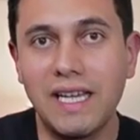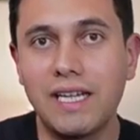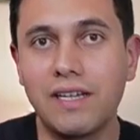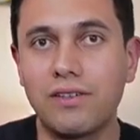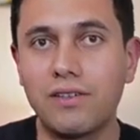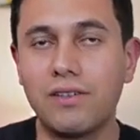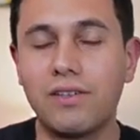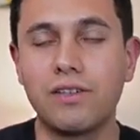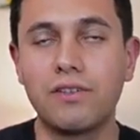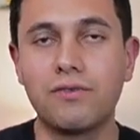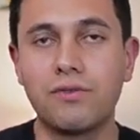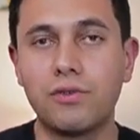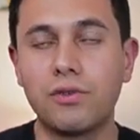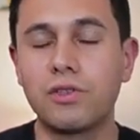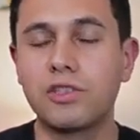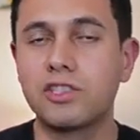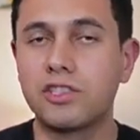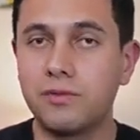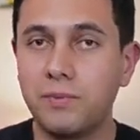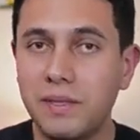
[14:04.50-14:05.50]
on for
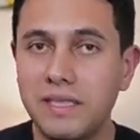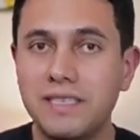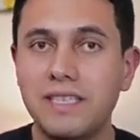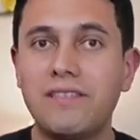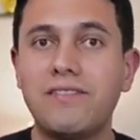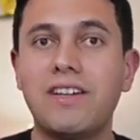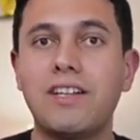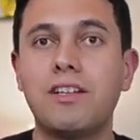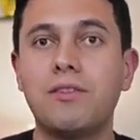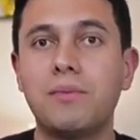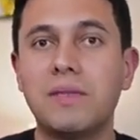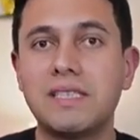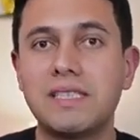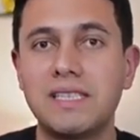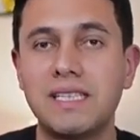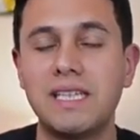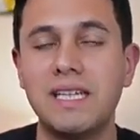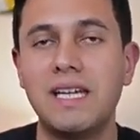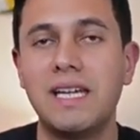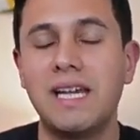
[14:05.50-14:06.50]
speed development
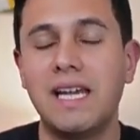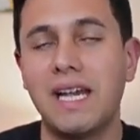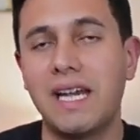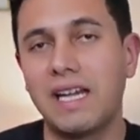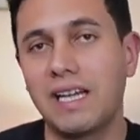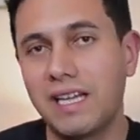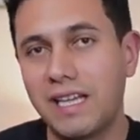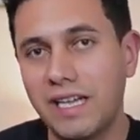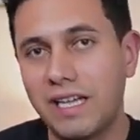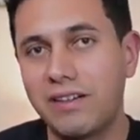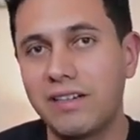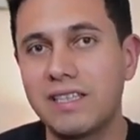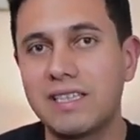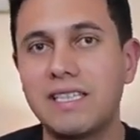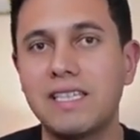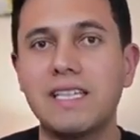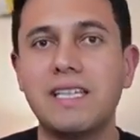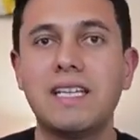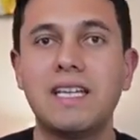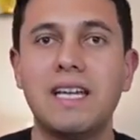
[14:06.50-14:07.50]
and
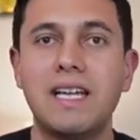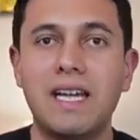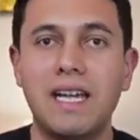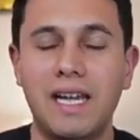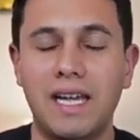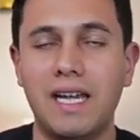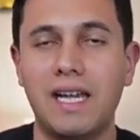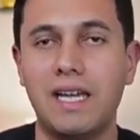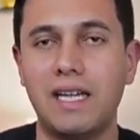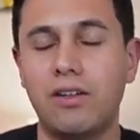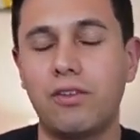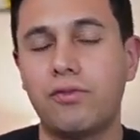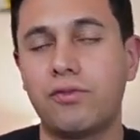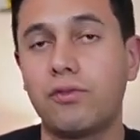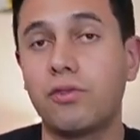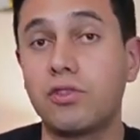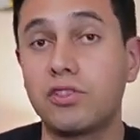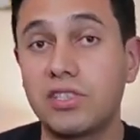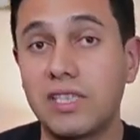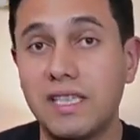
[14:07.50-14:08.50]
clarity, and of
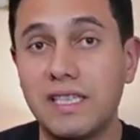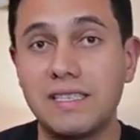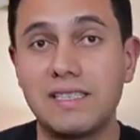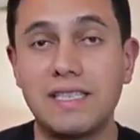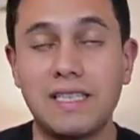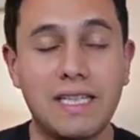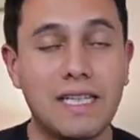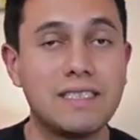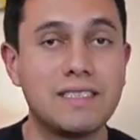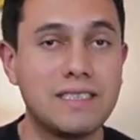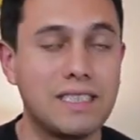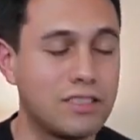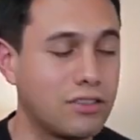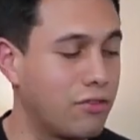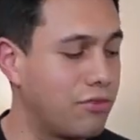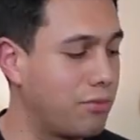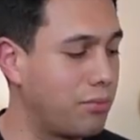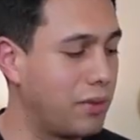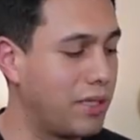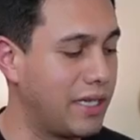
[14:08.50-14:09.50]
course easiness of
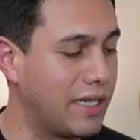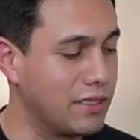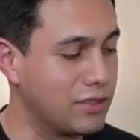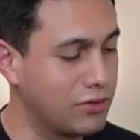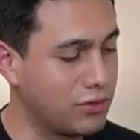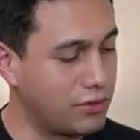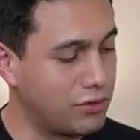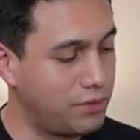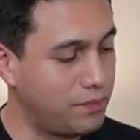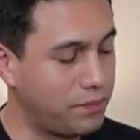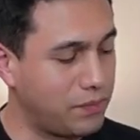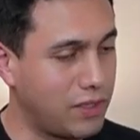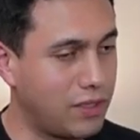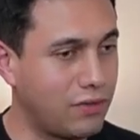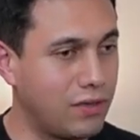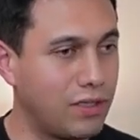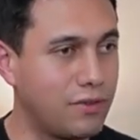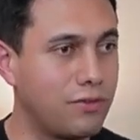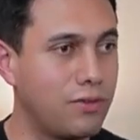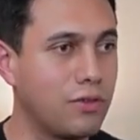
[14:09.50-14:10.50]
playing. So I'm gonna
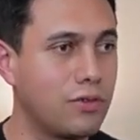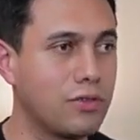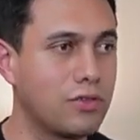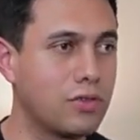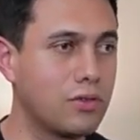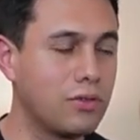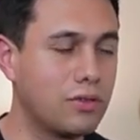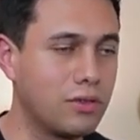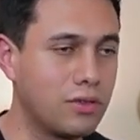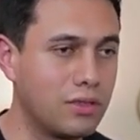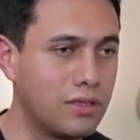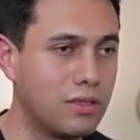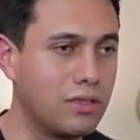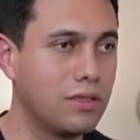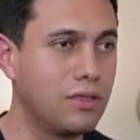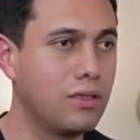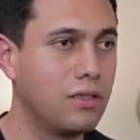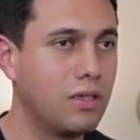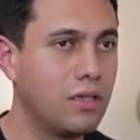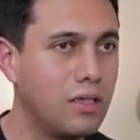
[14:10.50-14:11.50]
focus on
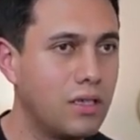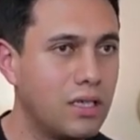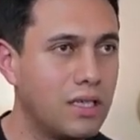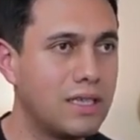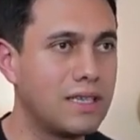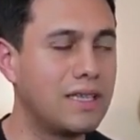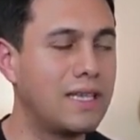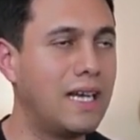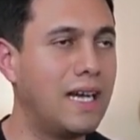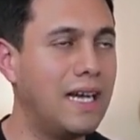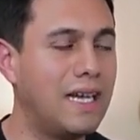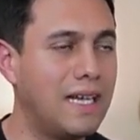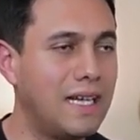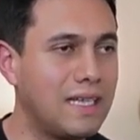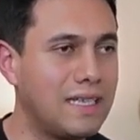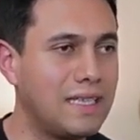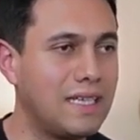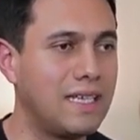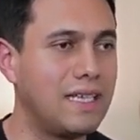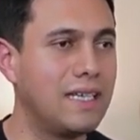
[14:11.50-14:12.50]
that
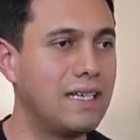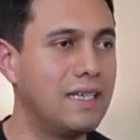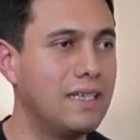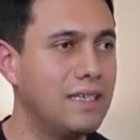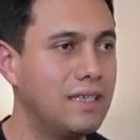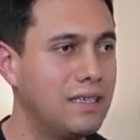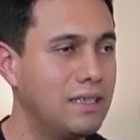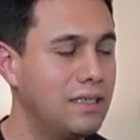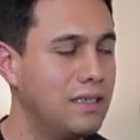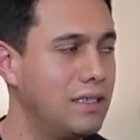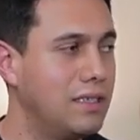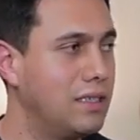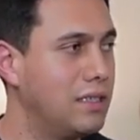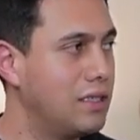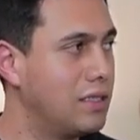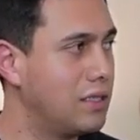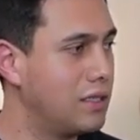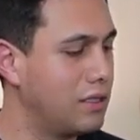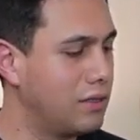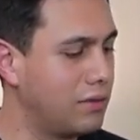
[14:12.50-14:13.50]
idea.
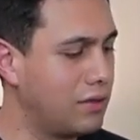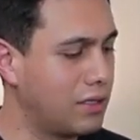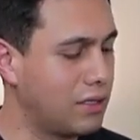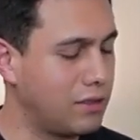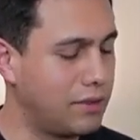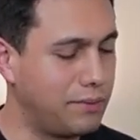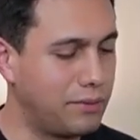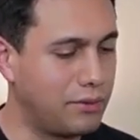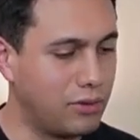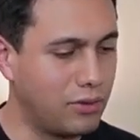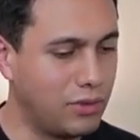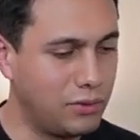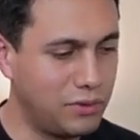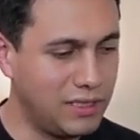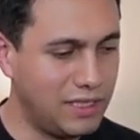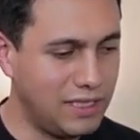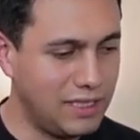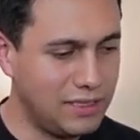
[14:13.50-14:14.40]
I'm gonna keep going with that.